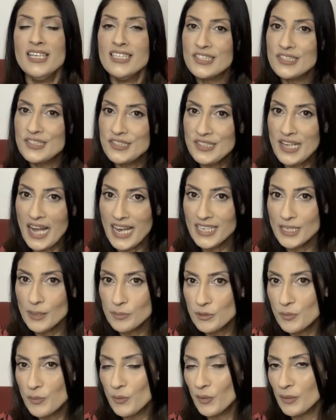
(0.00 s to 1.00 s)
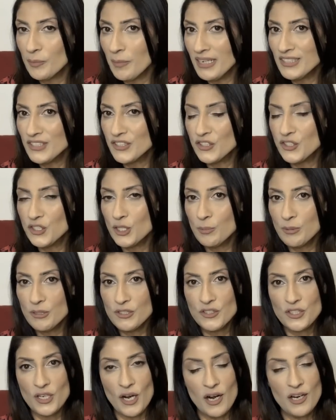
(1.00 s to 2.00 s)
Sign up to be one of my
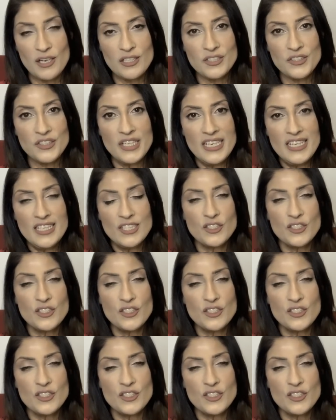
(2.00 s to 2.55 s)
superstars.